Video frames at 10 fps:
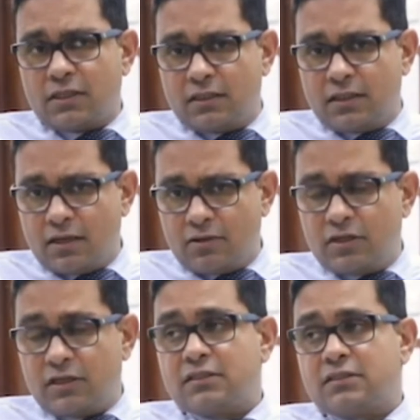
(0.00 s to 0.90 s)
are there to
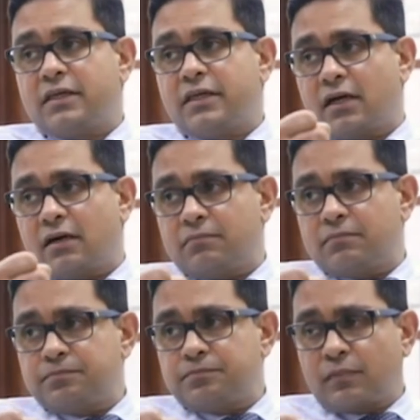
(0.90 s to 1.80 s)
increase the income.
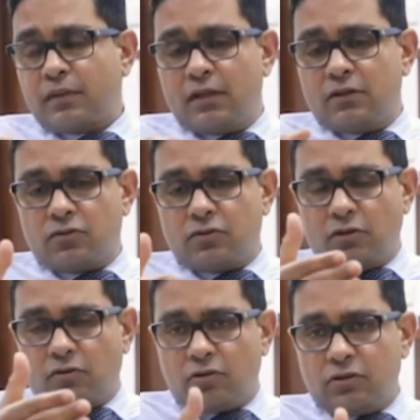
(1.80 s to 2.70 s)
So
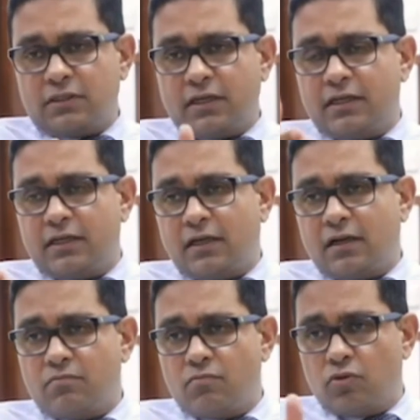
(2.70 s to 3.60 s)
the cost and
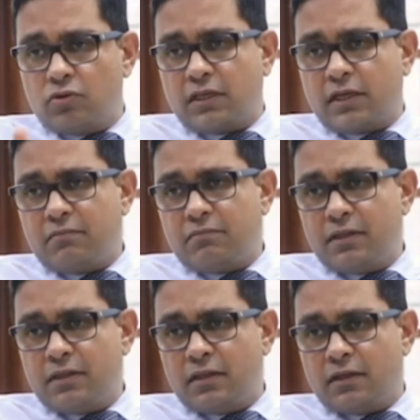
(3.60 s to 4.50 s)
income both can
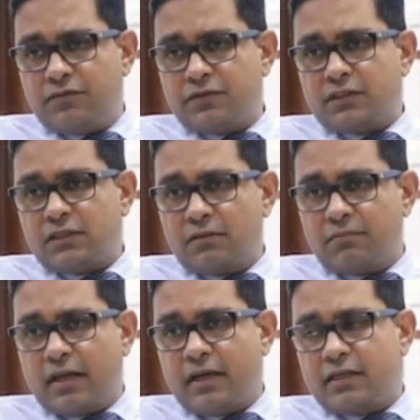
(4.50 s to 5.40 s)
be efficiently
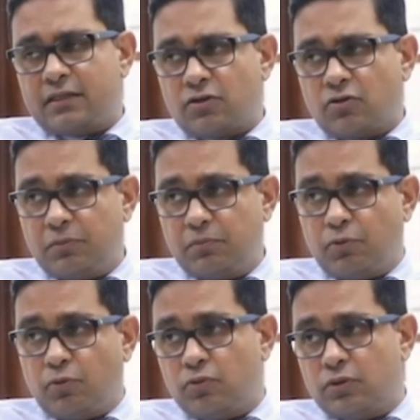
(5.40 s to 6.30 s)
managed or
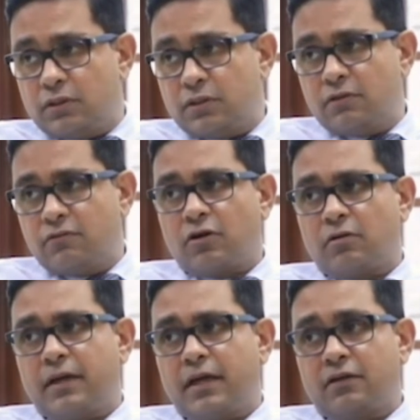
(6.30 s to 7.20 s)
improved for a
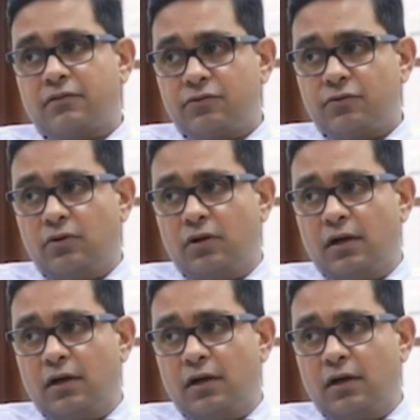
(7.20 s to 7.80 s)
bank if you,